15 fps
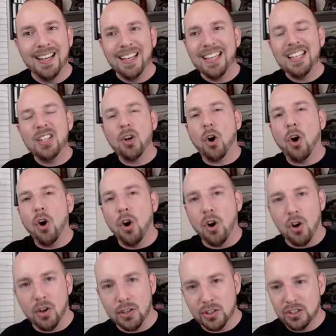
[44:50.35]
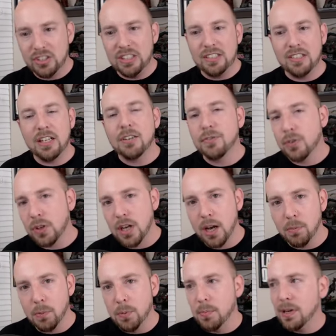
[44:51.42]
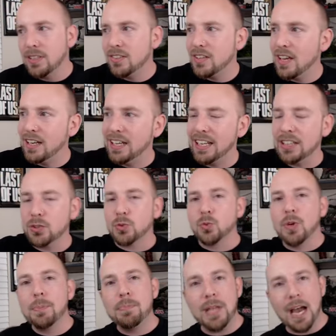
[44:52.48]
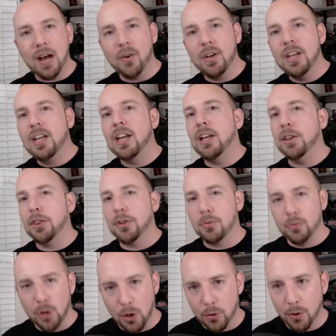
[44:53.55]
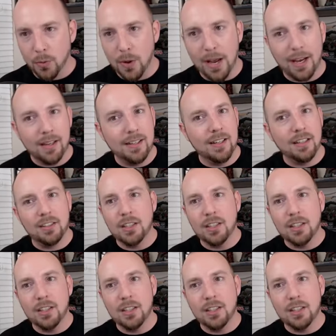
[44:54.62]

it all sits there for a couple months and it gets ripped out and thrown away and I,